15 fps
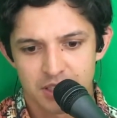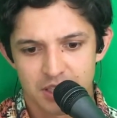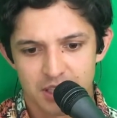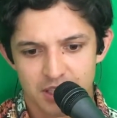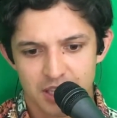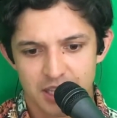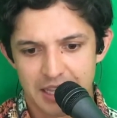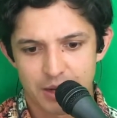
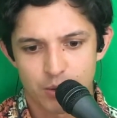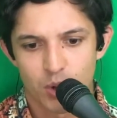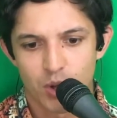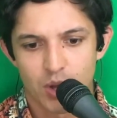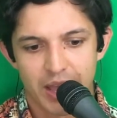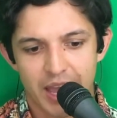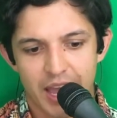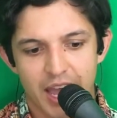yeah, like
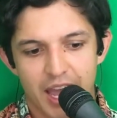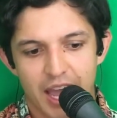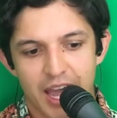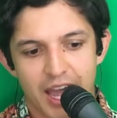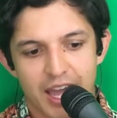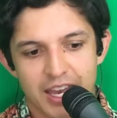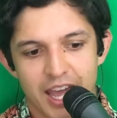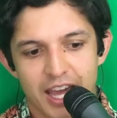
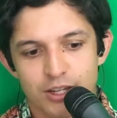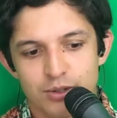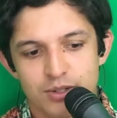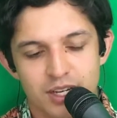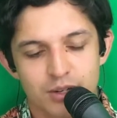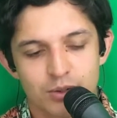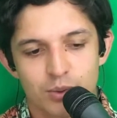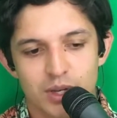how do you
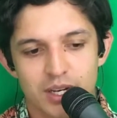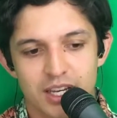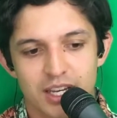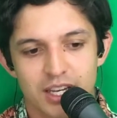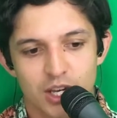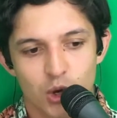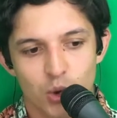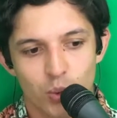tell when
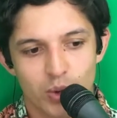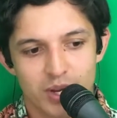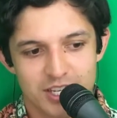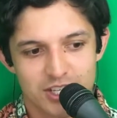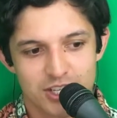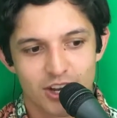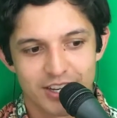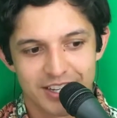a
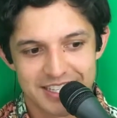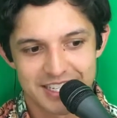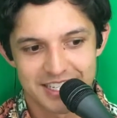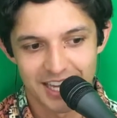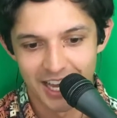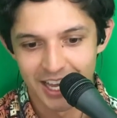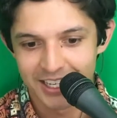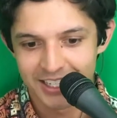song is
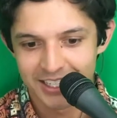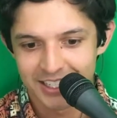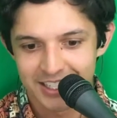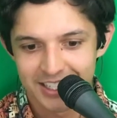done?